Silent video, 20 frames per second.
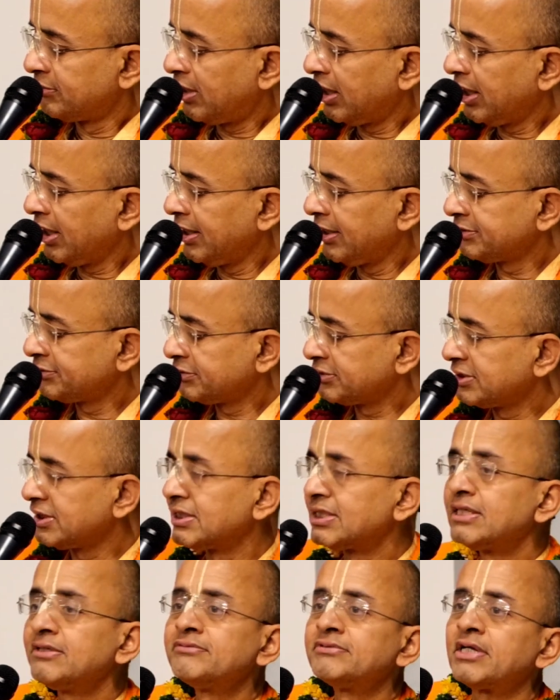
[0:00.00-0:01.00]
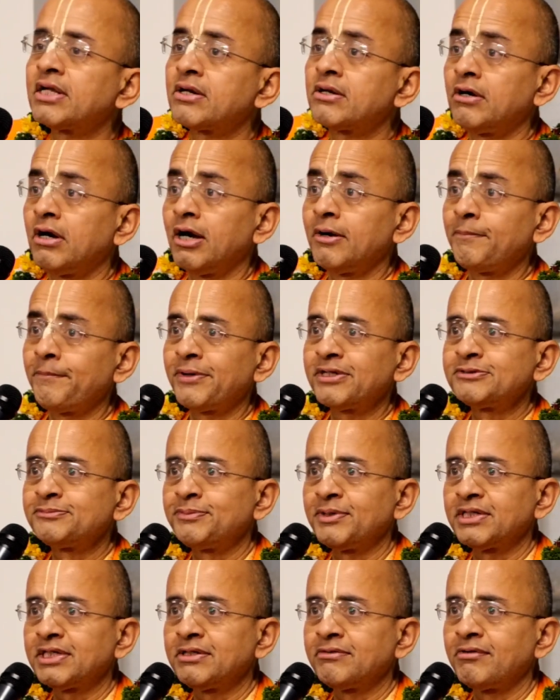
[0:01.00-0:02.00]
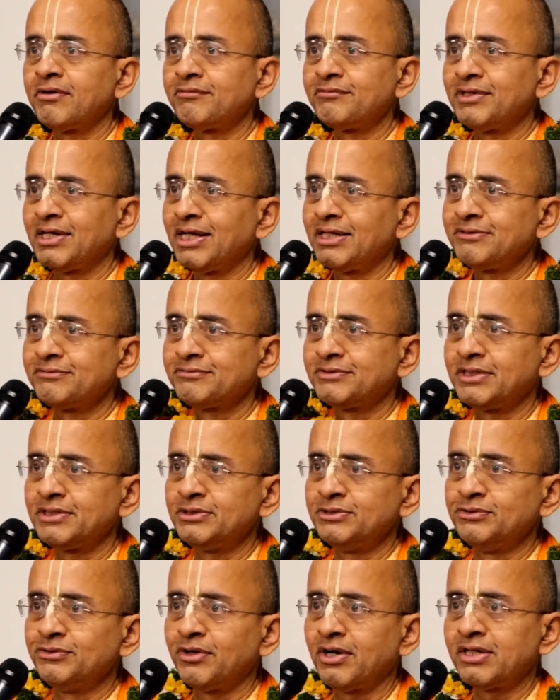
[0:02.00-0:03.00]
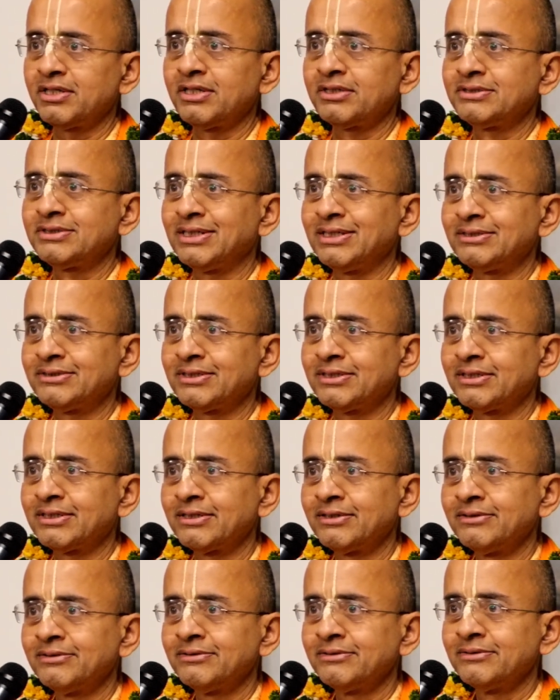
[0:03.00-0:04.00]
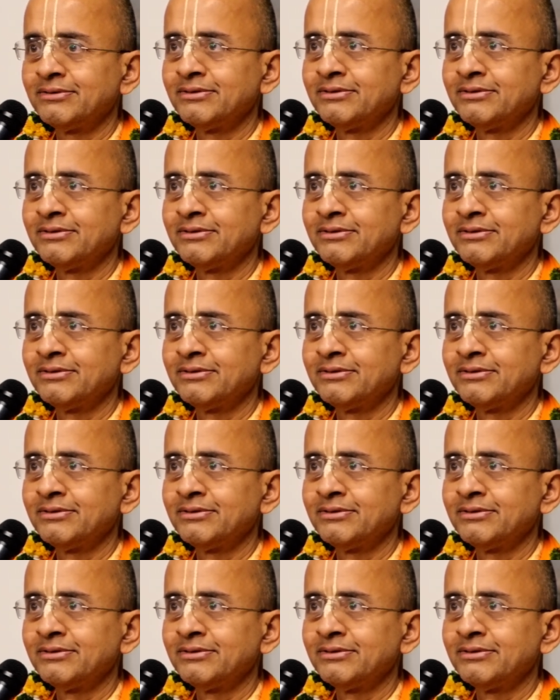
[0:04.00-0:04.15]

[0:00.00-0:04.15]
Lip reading: modern day society gives a wrong perspective of life that you are the center,